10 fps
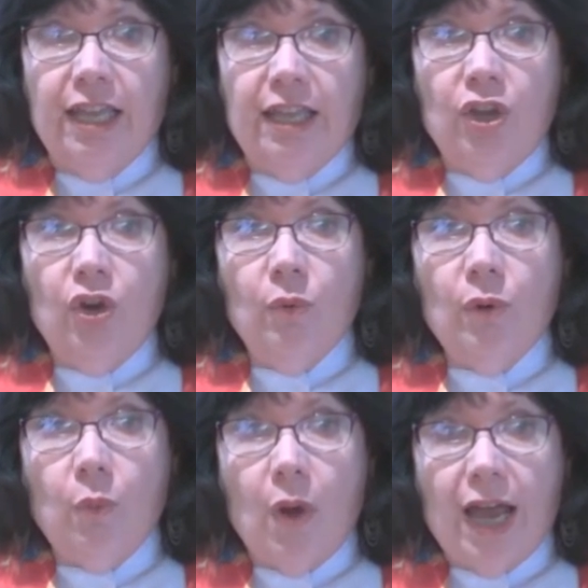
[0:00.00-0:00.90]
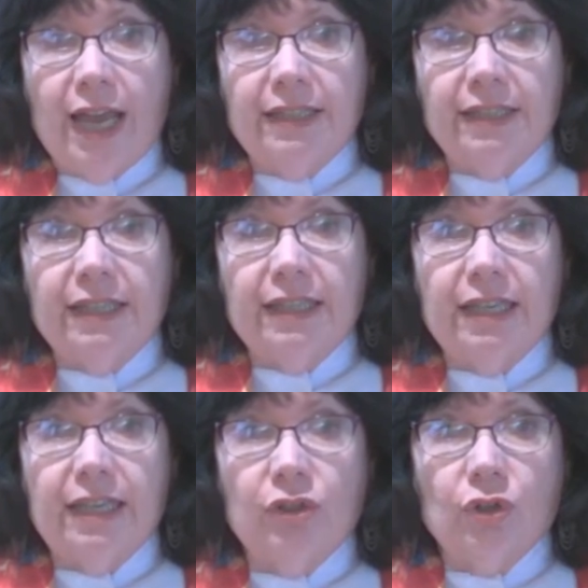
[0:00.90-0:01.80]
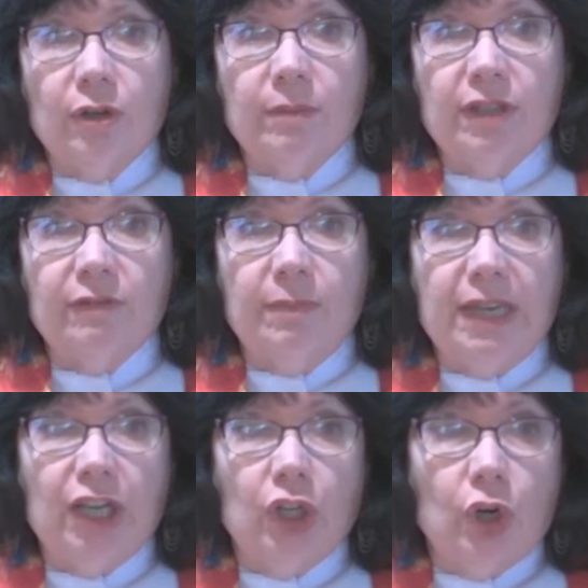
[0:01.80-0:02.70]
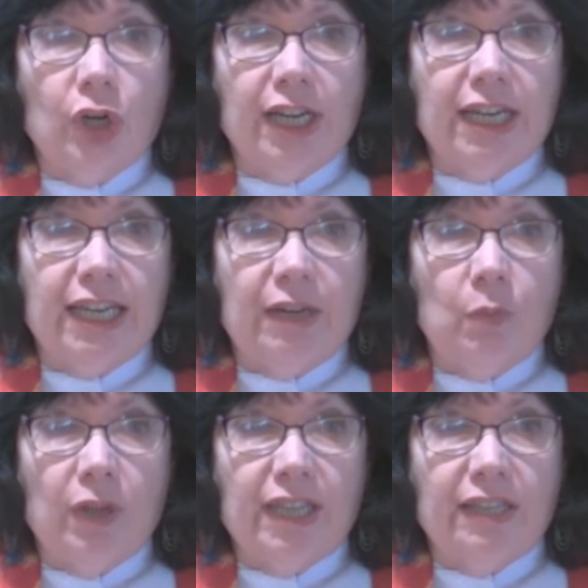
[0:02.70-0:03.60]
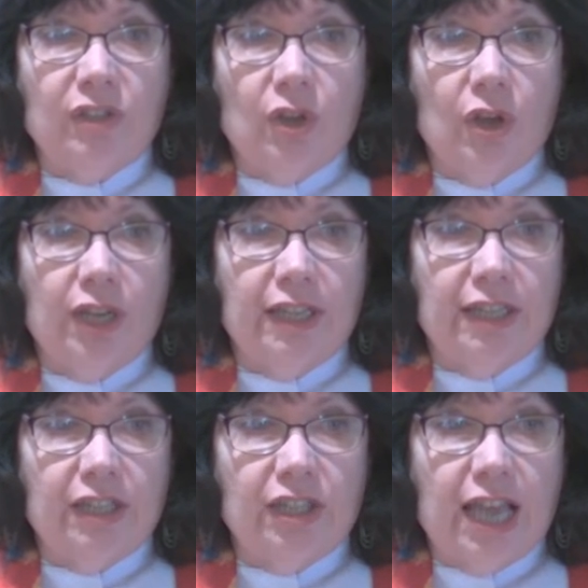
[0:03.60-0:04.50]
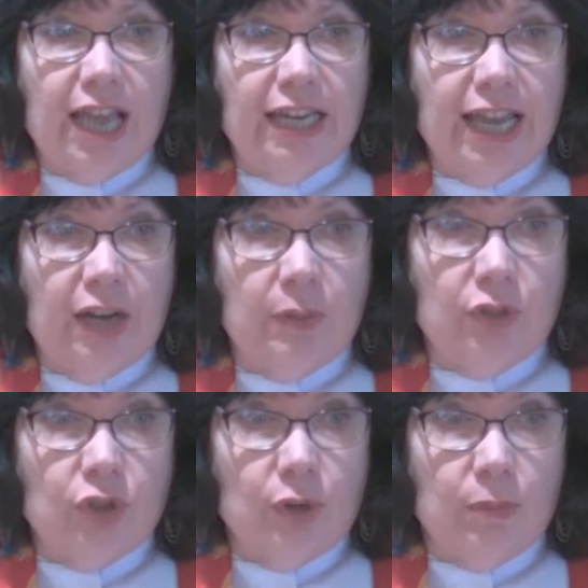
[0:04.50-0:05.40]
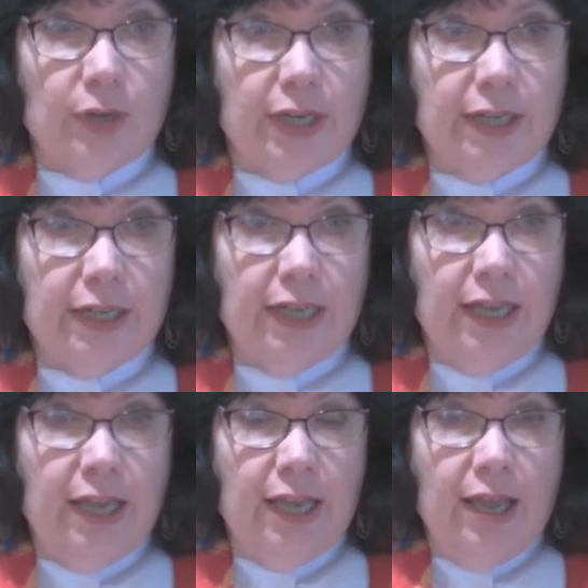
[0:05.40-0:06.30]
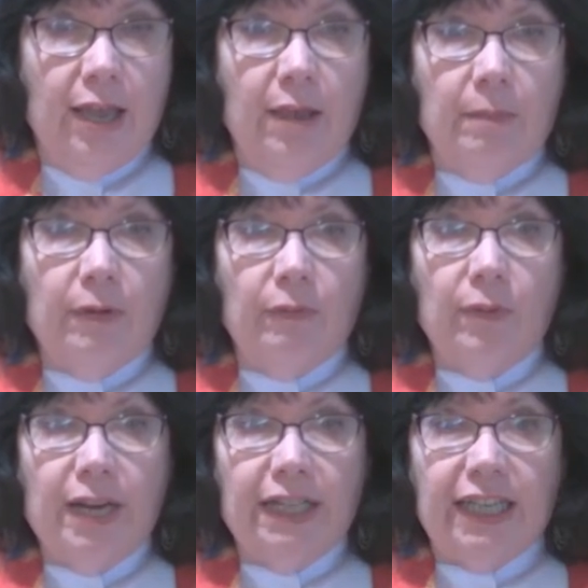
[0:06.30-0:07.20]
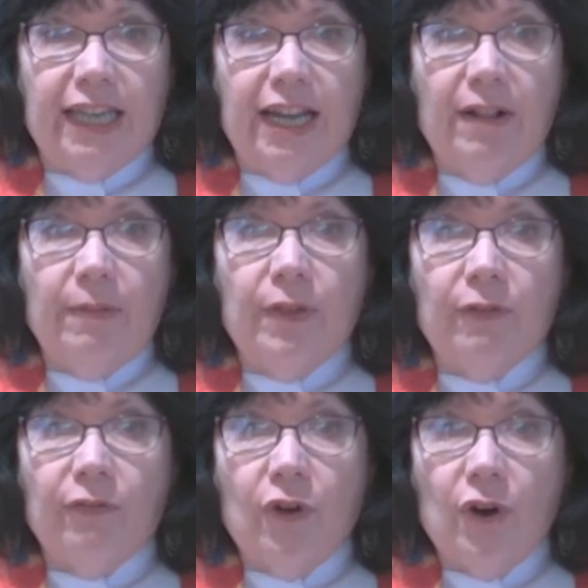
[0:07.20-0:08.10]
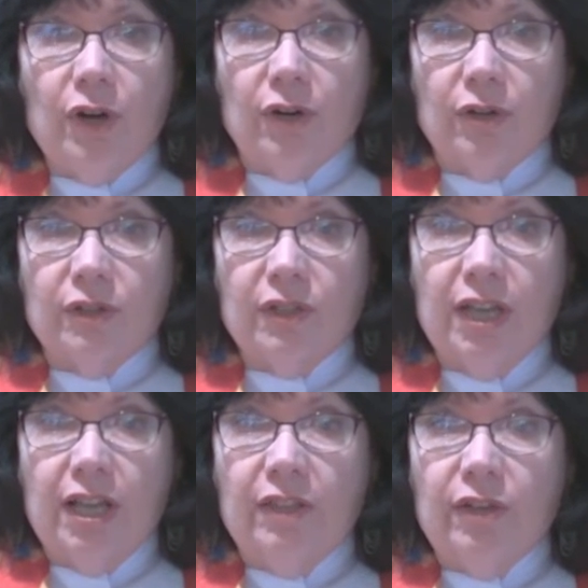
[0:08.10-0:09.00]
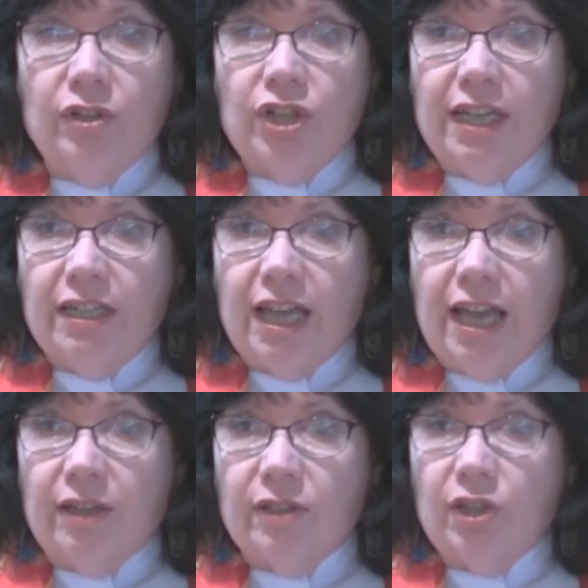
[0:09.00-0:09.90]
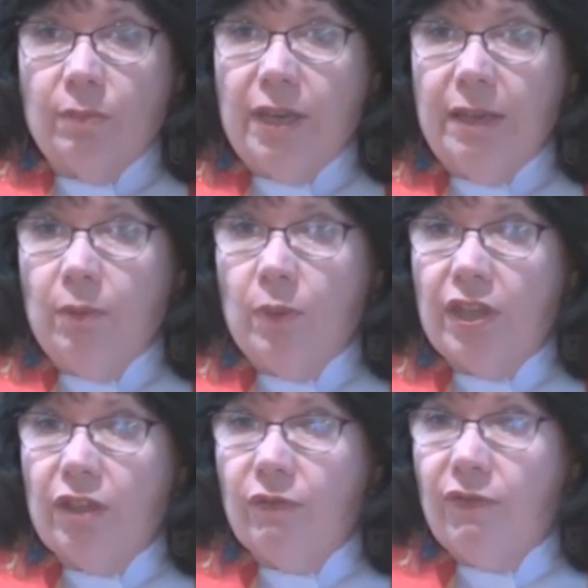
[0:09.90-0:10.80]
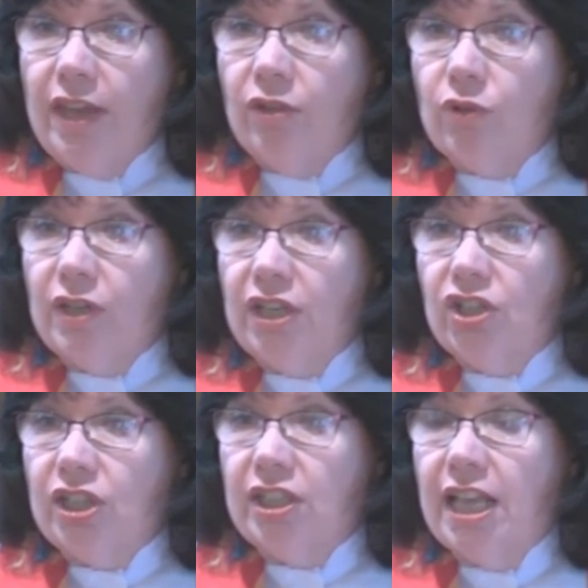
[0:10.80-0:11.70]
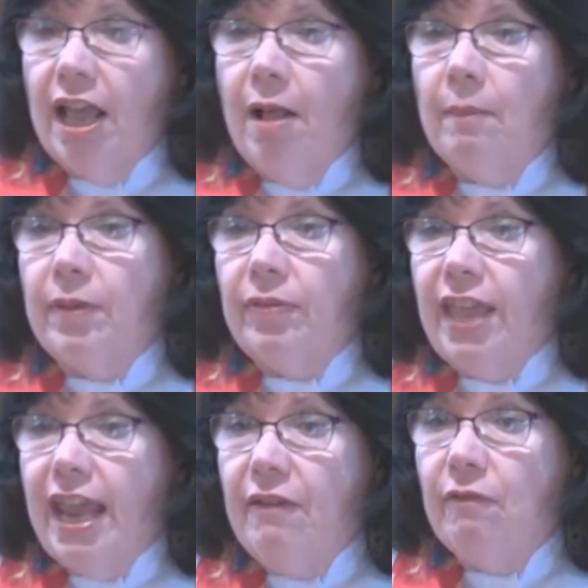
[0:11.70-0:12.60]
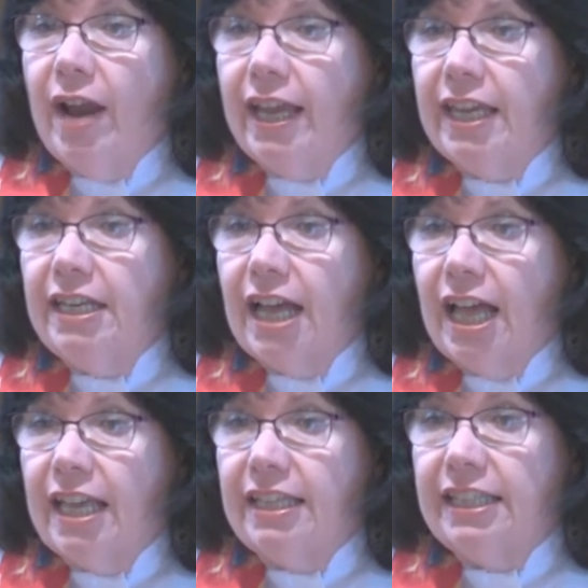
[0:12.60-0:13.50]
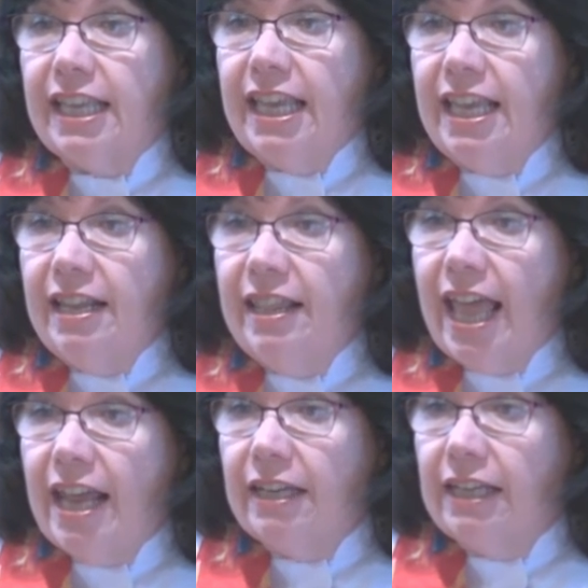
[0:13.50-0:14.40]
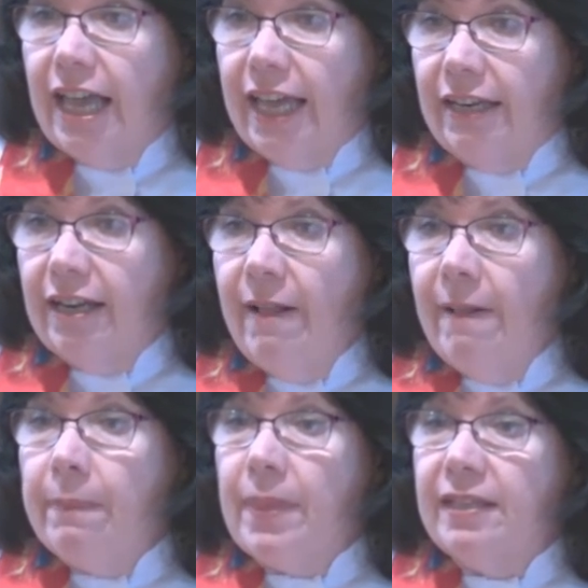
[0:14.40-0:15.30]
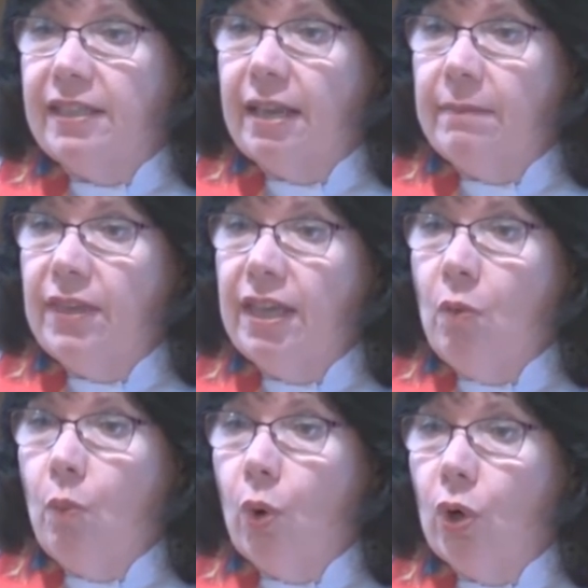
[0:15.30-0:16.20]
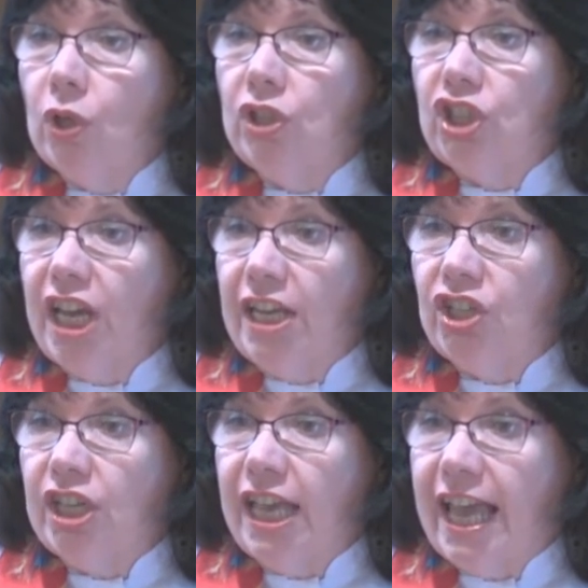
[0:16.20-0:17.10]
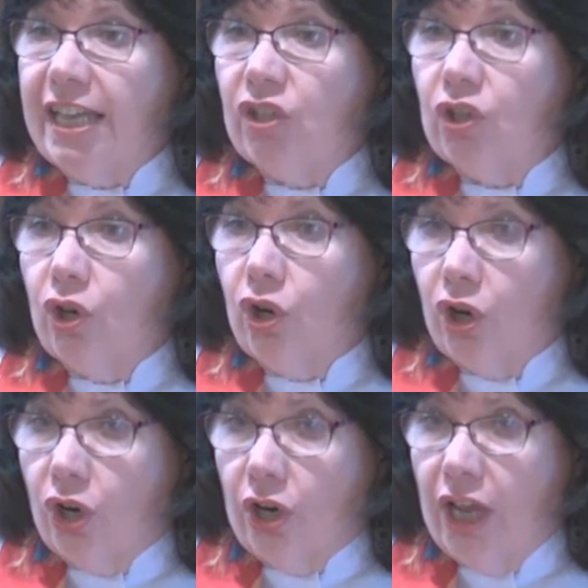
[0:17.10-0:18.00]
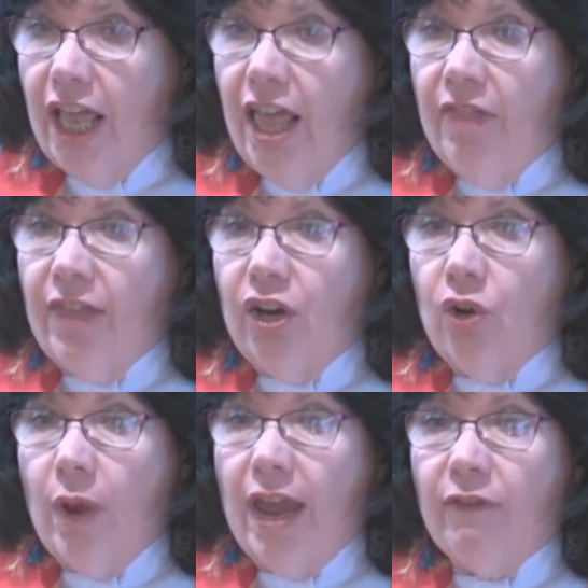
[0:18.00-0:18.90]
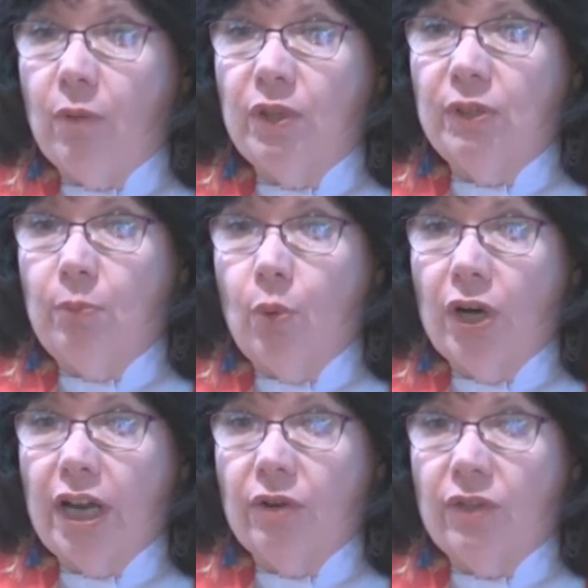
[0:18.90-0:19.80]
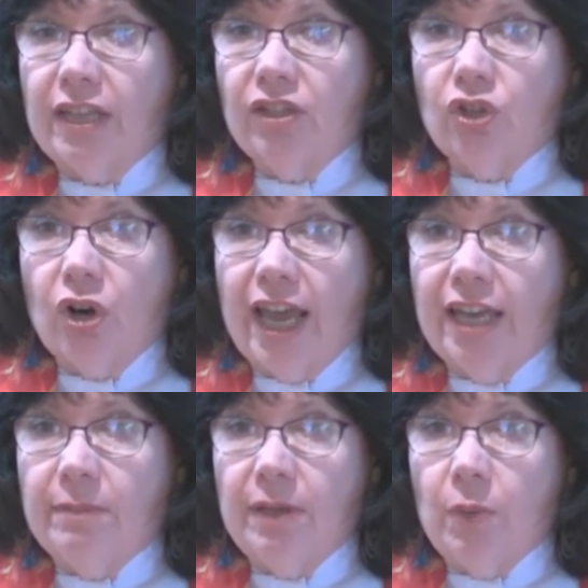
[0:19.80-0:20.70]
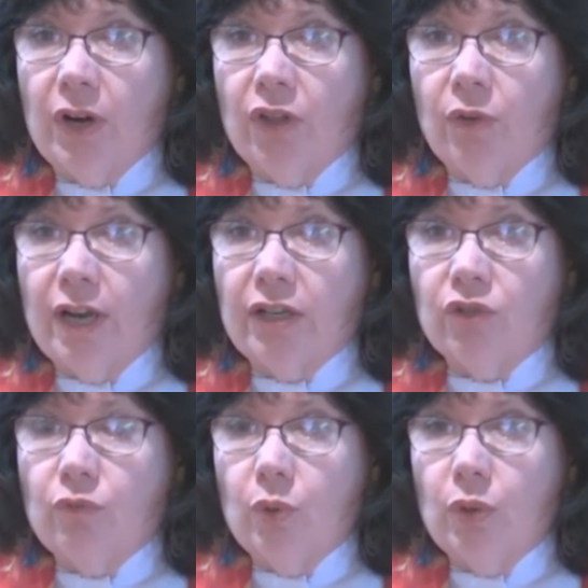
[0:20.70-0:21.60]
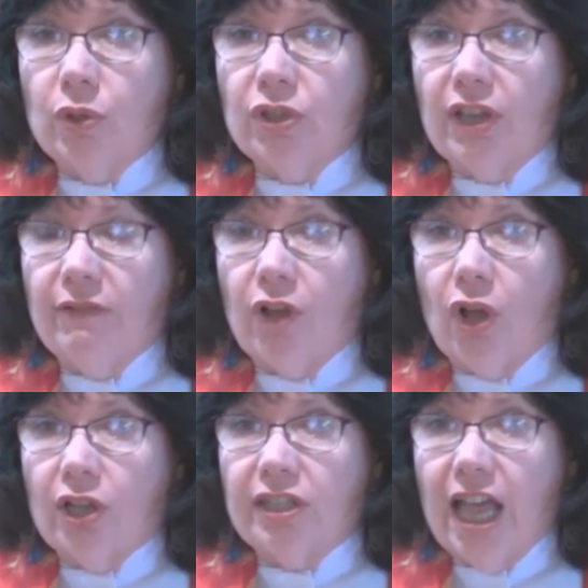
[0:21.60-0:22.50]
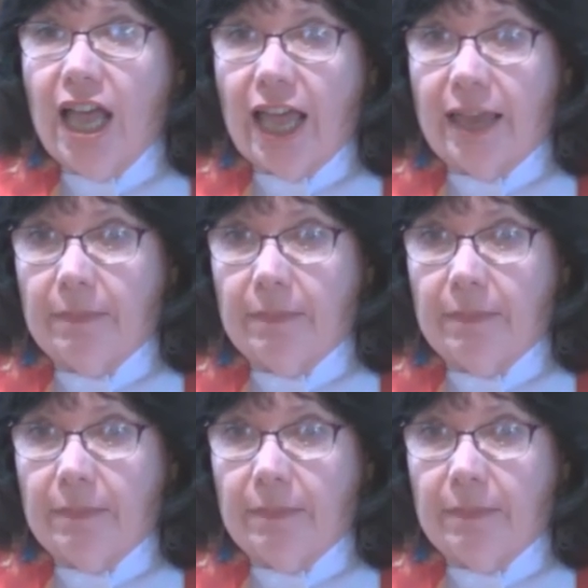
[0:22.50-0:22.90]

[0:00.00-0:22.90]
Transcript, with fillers: who were wise in terms of being learned in what they saw in the sky and how to interpret it. But really, they're foreigners. They're Gentiles, they're people with other faith traditions, but they recognize in that light that something world changing has occurred, that whoever was born under that star had to be one of the greatest rulers of all time.